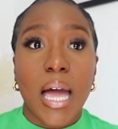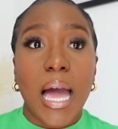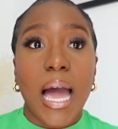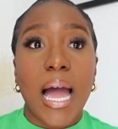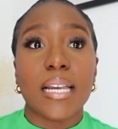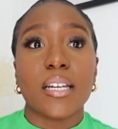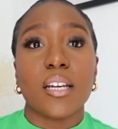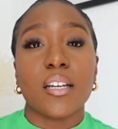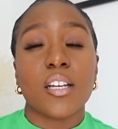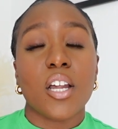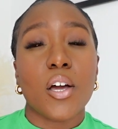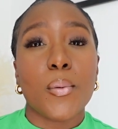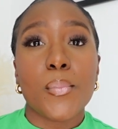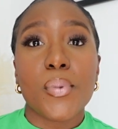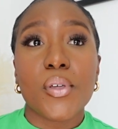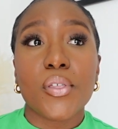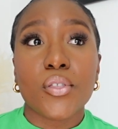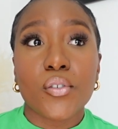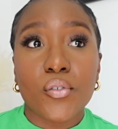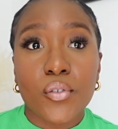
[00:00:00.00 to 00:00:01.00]
And a number
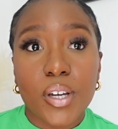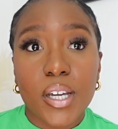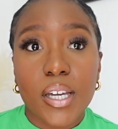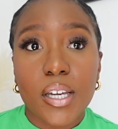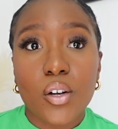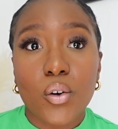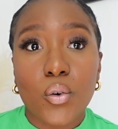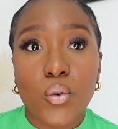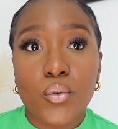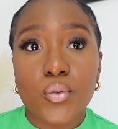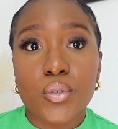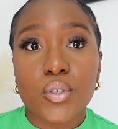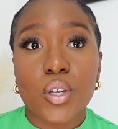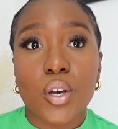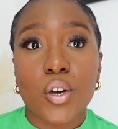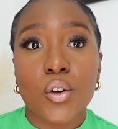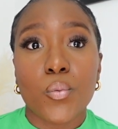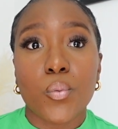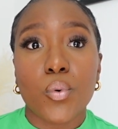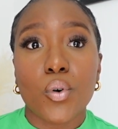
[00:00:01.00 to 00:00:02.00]
3
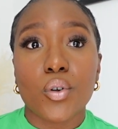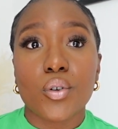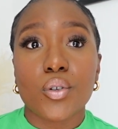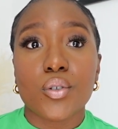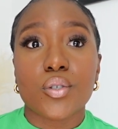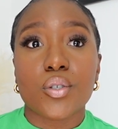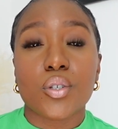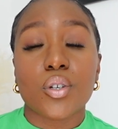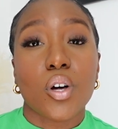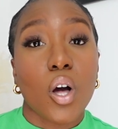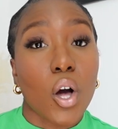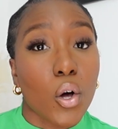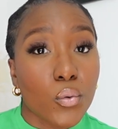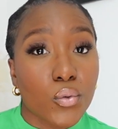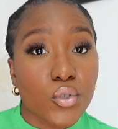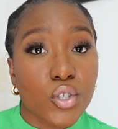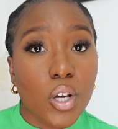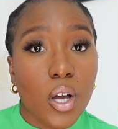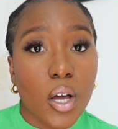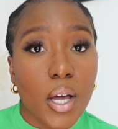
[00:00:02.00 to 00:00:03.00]
also was
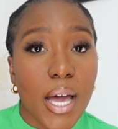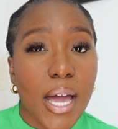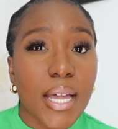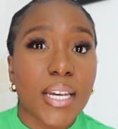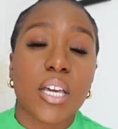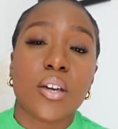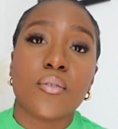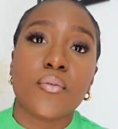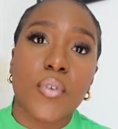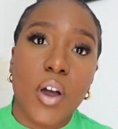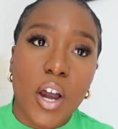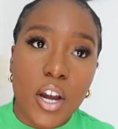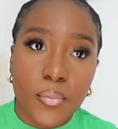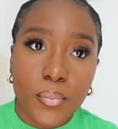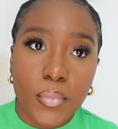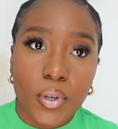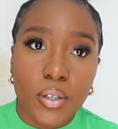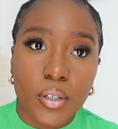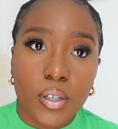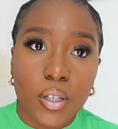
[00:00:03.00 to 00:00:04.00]
culture and
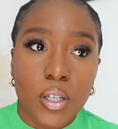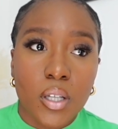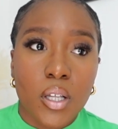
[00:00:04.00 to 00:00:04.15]
environment.